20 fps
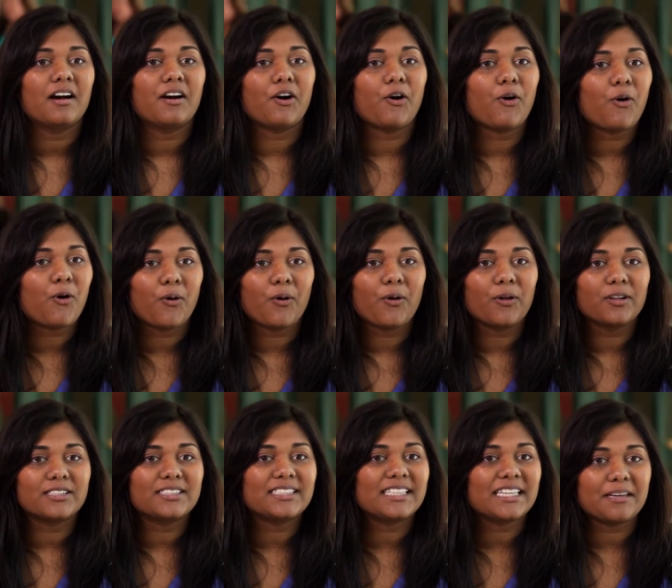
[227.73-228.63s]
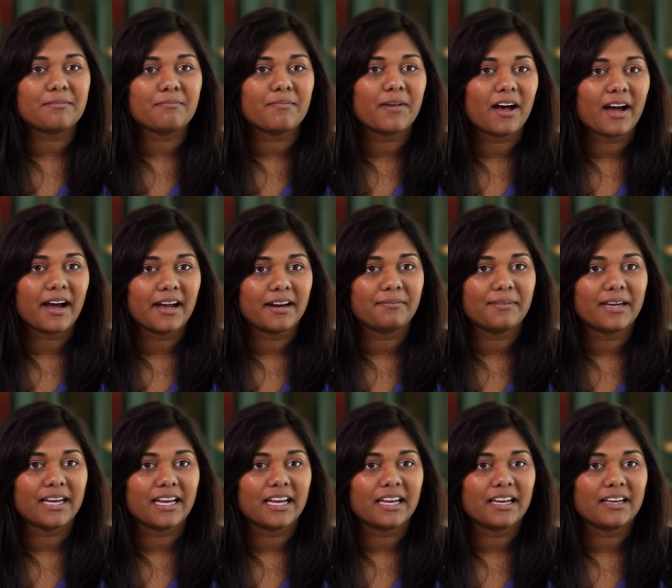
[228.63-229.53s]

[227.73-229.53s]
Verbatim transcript: a whole team behind me.